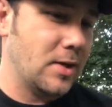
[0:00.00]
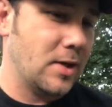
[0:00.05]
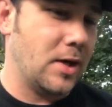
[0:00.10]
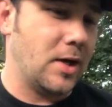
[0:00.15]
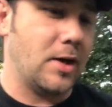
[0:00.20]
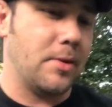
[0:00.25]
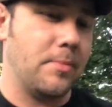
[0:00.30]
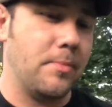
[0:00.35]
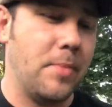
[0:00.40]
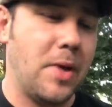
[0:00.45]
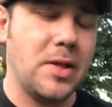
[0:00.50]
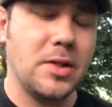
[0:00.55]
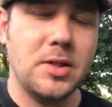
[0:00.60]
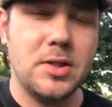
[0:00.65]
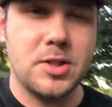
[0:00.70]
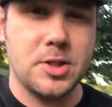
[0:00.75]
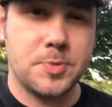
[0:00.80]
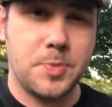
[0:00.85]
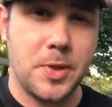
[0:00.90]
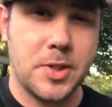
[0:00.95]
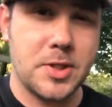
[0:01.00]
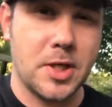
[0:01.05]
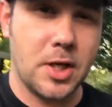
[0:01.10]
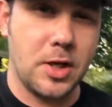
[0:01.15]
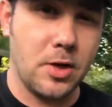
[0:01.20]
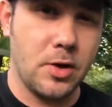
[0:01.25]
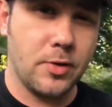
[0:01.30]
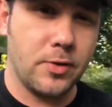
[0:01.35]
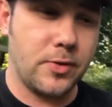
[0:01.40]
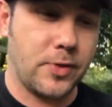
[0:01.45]
um, mainly just because I
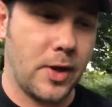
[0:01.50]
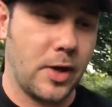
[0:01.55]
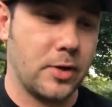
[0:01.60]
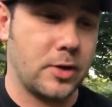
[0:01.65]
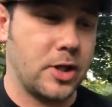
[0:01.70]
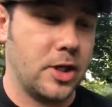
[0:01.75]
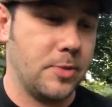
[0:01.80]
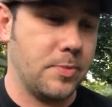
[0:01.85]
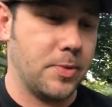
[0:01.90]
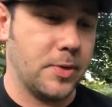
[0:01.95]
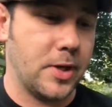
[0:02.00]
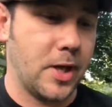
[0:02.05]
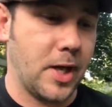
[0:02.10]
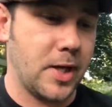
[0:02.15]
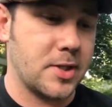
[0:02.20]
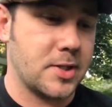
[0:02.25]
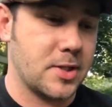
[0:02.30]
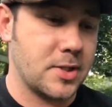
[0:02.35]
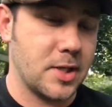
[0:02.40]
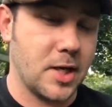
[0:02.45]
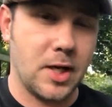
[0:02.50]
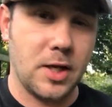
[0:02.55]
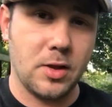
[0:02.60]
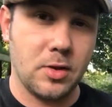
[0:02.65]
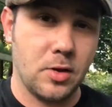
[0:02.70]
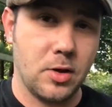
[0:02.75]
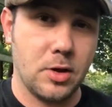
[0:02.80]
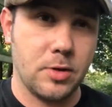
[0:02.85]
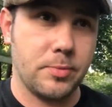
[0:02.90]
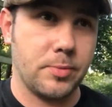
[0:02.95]
know that that'll keep a nice steady
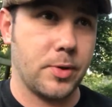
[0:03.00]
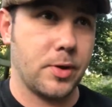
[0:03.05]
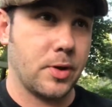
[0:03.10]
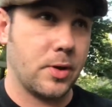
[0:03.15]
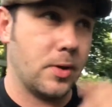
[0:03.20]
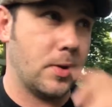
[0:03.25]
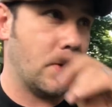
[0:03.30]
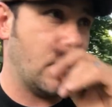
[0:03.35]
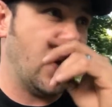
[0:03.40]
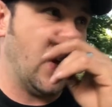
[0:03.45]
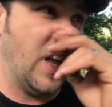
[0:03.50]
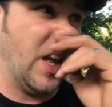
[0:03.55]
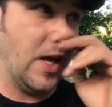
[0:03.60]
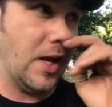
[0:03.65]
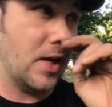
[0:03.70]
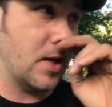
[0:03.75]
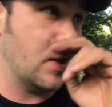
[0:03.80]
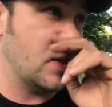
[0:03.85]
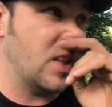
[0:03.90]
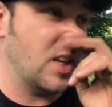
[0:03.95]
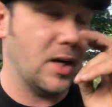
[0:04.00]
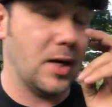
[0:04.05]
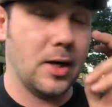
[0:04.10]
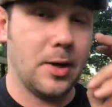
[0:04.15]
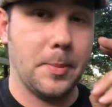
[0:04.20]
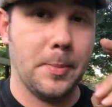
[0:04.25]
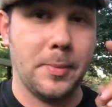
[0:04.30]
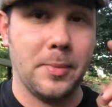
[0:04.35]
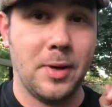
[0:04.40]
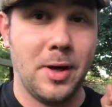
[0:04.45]
long burn and
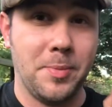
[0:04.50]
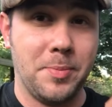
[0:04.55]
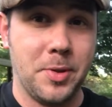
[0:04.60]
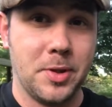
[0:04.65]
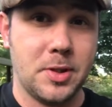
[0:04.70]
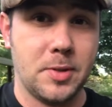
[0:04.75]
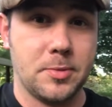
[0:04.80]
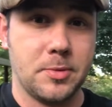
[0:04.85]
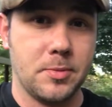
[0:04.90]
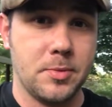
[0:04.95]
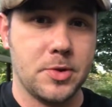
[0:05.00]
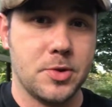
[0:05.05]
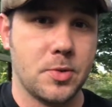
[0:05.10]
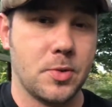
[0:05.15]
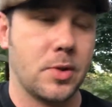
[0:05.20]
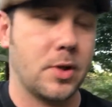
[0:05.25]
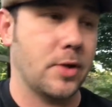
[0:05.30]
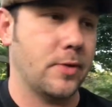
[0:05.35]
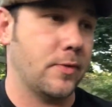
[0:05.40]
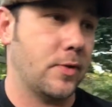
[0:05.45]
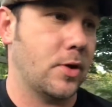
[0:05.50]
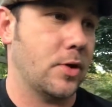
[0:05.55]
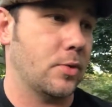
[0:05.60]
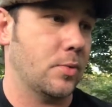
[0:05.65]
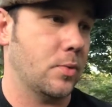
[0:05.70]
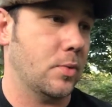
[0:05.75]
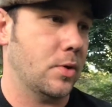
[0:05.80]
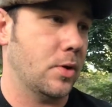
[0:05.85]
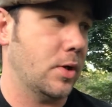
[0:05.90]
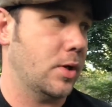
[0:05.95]
um, I picked up the majority of all
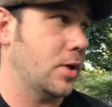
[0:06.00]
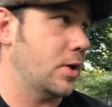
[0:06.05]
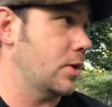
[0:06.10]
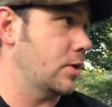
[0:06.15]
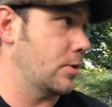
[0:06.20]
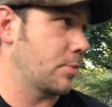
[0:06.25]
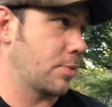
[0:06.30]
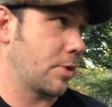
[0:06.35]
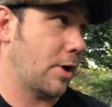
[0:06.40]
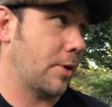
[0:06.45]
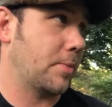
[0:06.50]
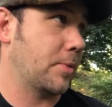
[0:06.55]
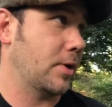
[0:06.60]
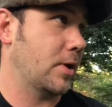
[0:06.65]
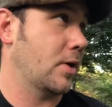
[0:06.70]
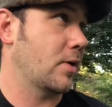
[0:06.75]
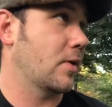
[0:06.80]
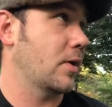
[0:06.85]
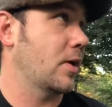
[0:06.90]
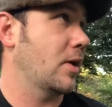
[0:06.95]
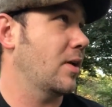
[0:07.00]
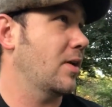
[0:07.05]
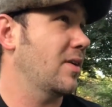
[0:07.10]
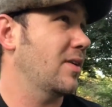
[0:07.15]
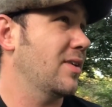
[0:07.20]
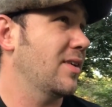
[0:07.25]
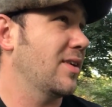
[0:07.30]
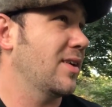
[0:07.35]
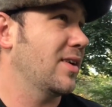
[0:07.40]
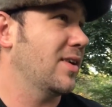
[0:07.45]
the wood in the property already
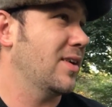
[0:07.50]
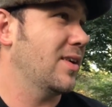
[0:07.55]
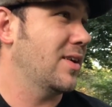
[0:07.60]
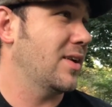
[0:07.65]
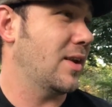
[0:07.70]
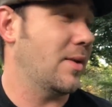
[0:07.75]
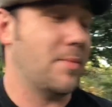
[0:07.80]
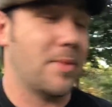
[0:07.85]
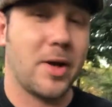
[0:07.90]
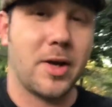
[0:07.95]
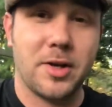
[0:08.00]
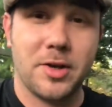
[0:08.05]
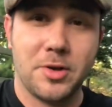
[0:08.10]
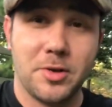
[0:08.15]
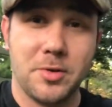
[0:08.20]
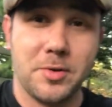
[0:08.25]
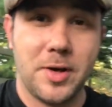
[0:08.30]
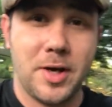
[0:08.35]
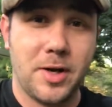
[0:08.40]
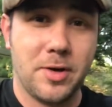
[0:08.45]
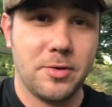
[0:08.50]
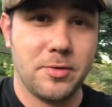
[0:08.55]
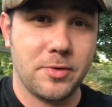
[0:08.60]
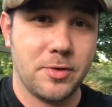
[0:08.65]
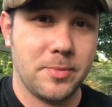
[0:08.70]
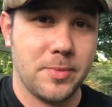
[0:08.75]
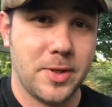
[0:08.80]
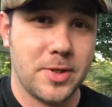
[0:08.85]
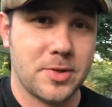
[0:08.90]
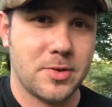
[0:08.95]
and I'm not going to go down
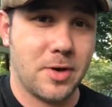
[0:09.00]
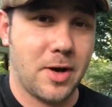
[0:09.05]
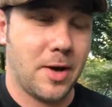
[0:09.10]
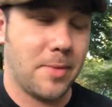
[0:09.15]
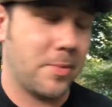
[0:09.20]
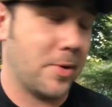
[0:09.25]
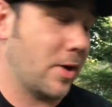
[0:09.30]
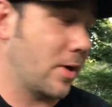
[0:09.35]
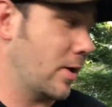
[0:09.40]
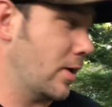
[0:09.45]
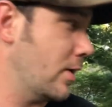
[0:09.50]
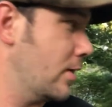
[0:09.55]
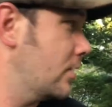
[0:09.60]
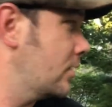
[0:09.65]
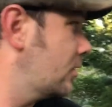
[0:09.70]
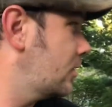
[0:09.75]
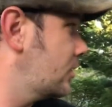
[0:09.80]
over to my scrap area.